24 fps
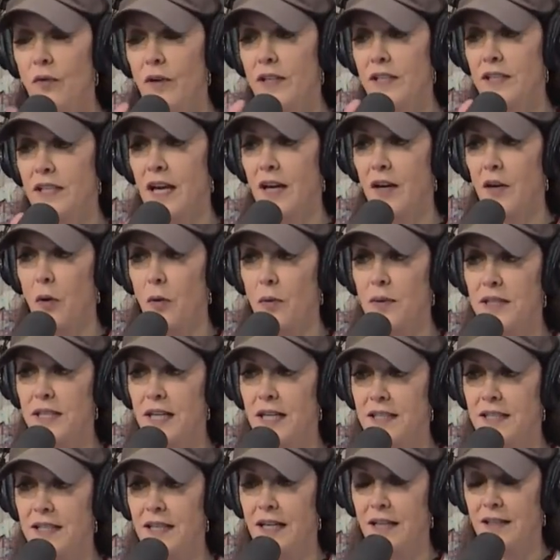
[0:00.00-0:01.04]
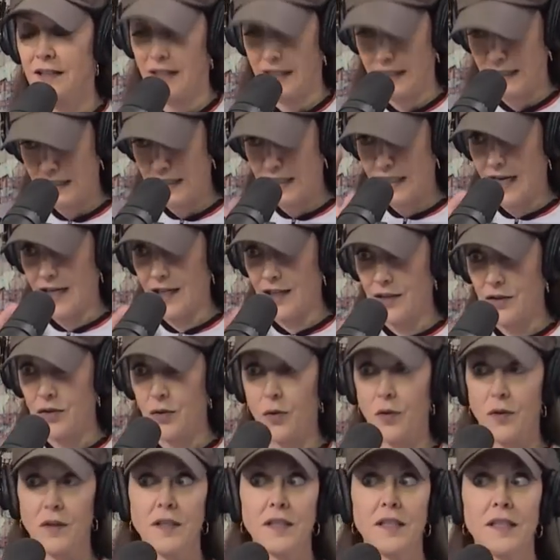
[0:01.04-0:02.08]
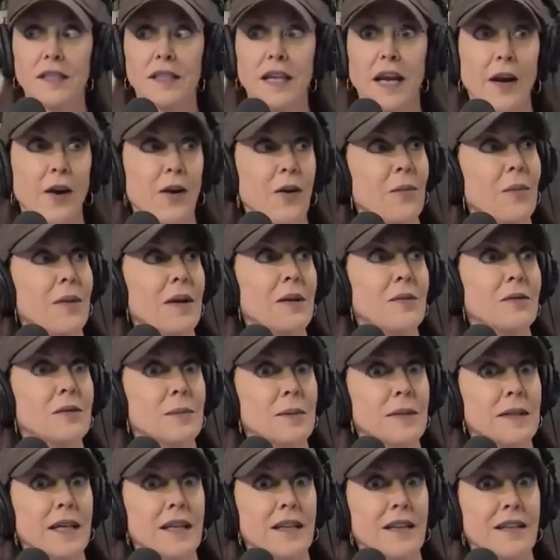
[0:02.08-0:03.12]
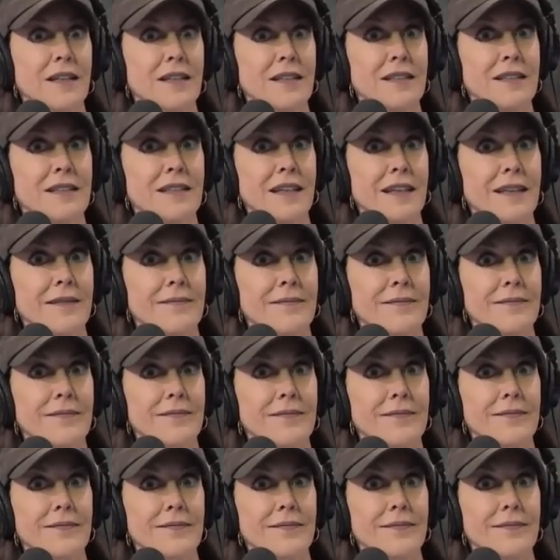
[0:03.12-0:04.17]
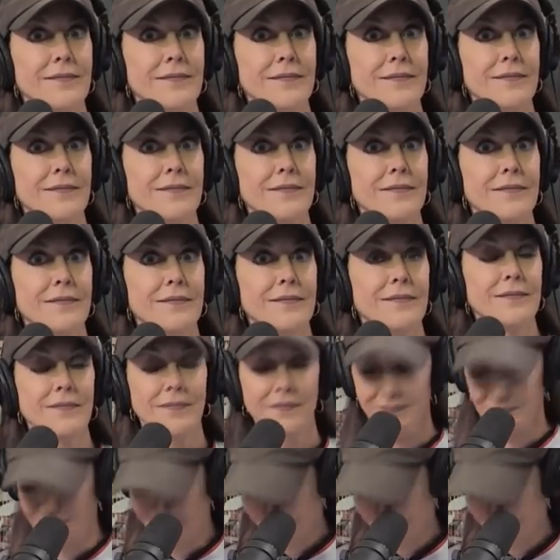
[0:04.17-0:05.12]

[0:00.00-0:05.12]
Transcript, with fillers: Rick Scott always has that like Skeletor stare, mm-hmm. but he was particularly just like, mm,